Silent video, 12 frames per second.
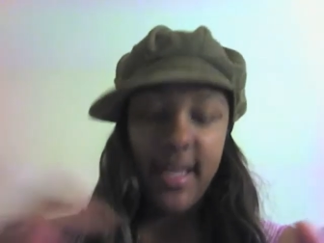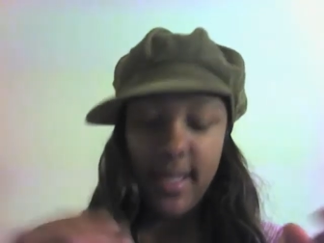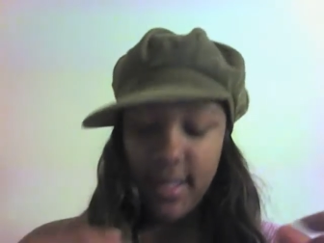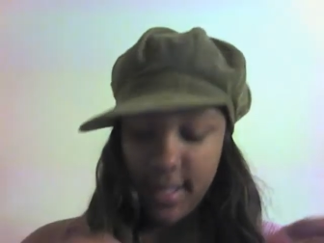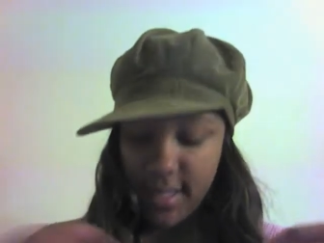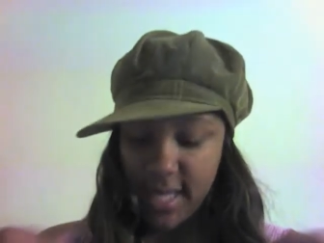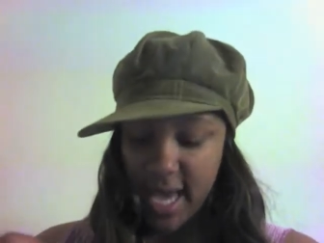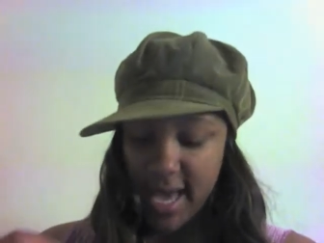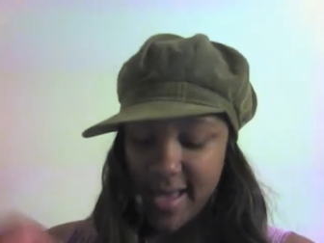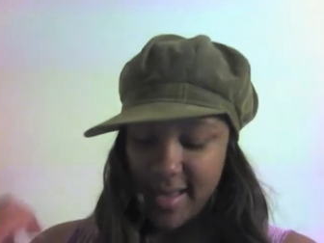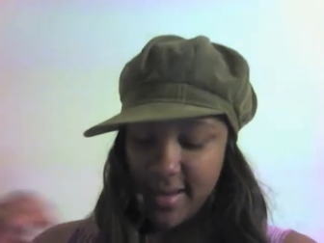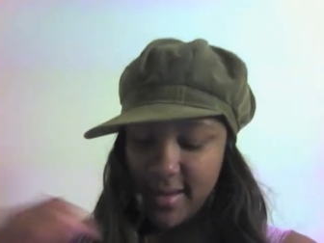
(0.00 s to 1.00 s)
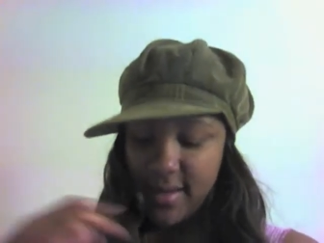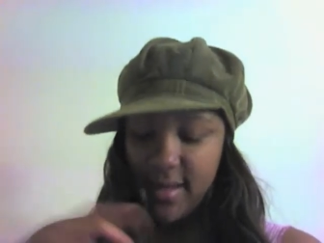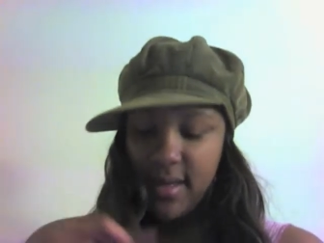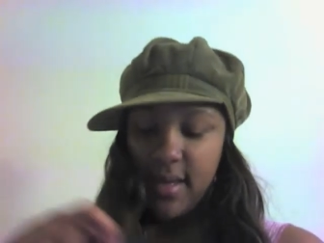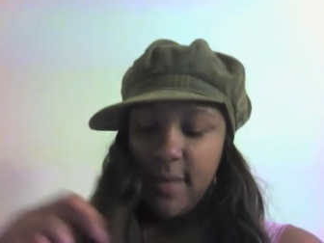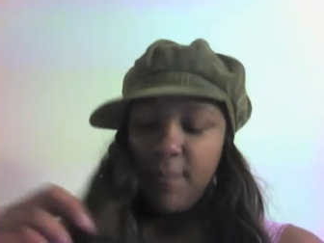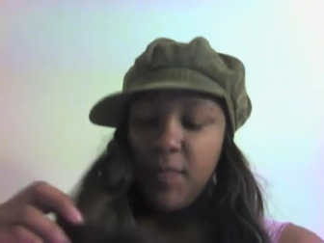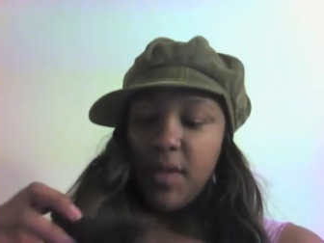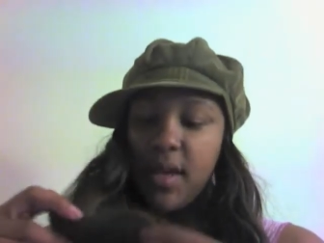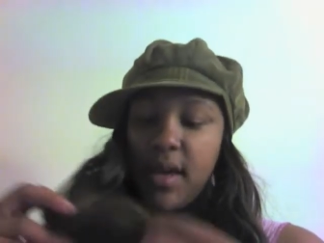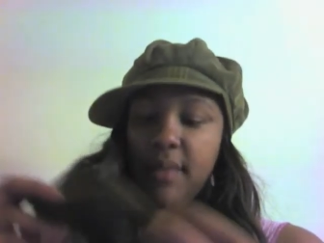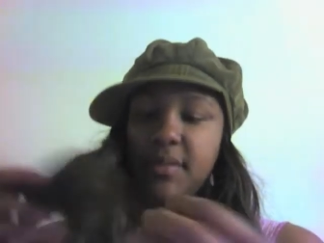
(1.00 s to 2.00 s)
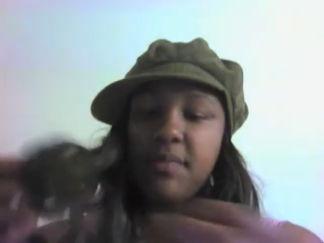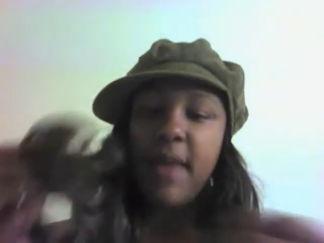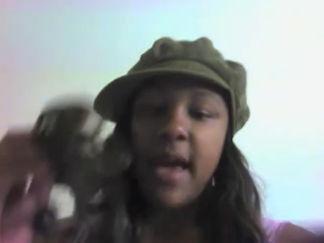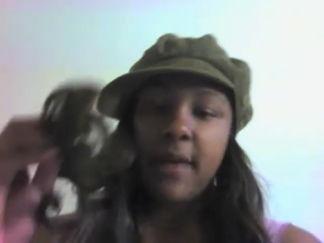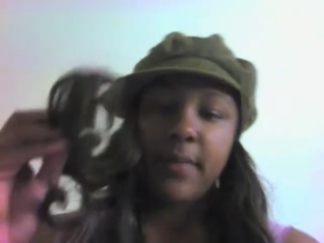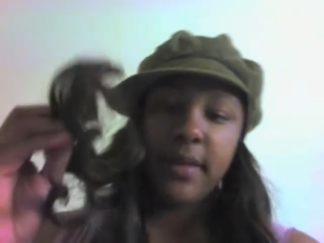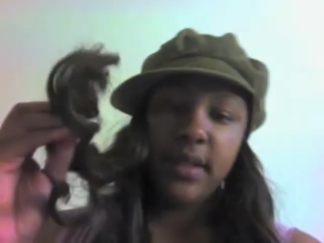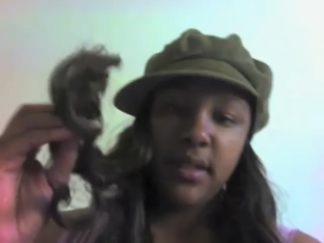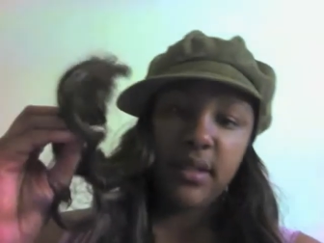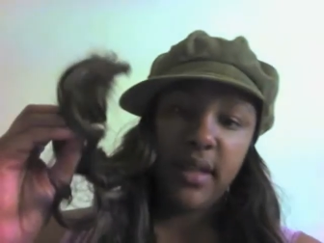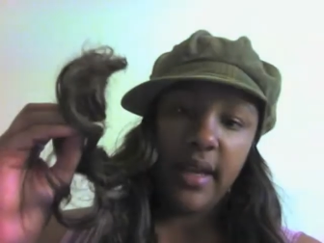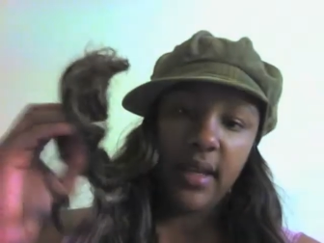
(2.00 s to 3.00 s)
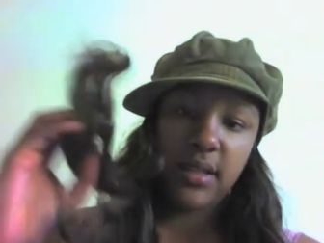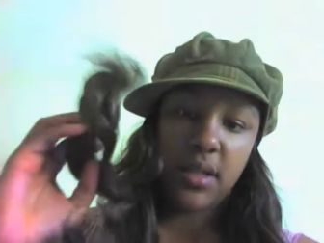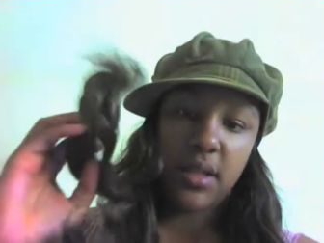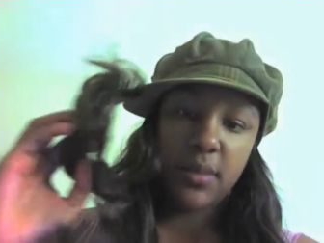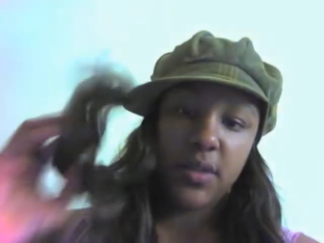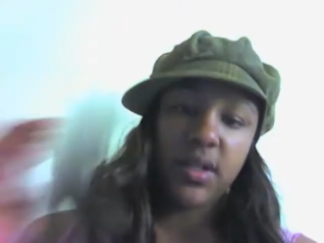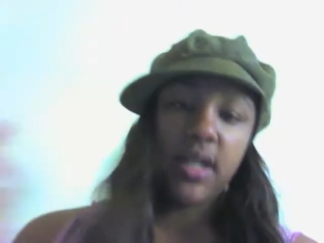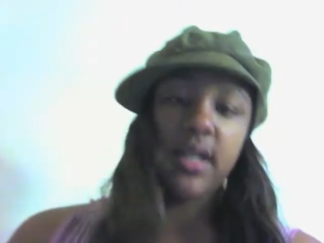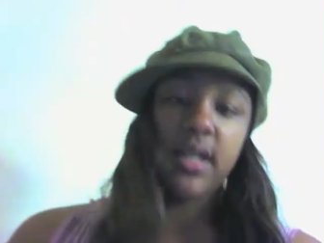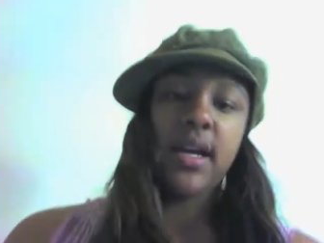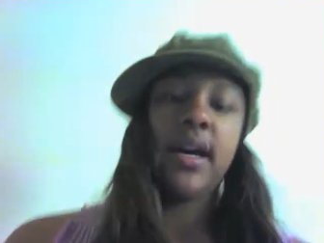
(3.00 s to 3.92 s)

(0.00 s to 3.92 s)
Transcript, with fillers: is that comes back, but like it's almost starting to